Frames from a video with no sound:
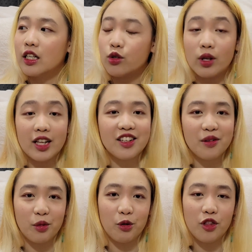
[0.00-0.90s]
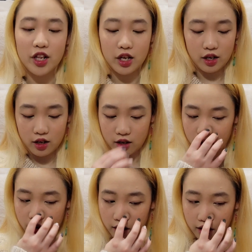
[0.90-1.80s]
So I like them both.
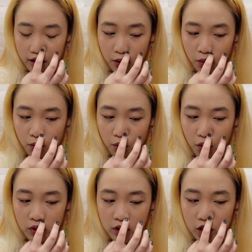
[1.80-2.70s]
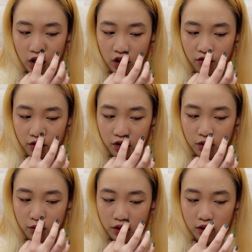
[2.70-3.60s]
What was the yarn for
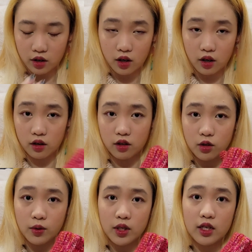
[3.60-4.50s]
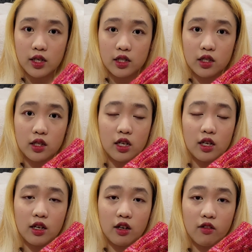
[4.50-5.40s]
this one? This one is
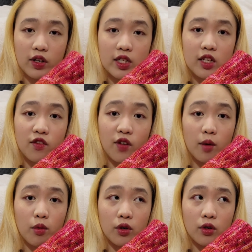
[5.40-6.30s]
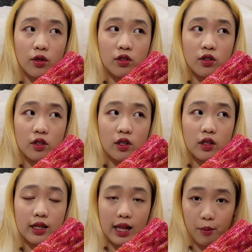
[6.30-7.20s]
the Feisty Fibres
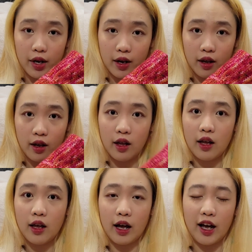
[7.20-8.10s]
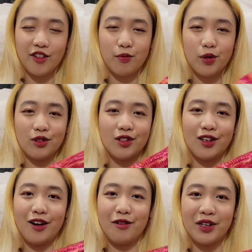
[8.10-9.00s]
Glamping. I've posted
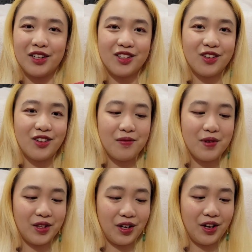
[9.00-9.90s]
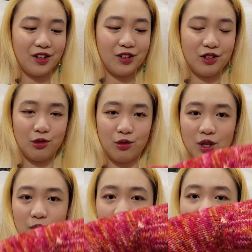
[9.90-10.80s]
it on my Instagram and the color is
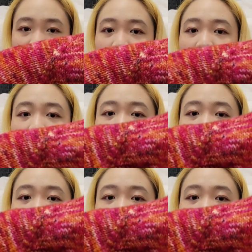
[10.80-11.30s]
really beautiful.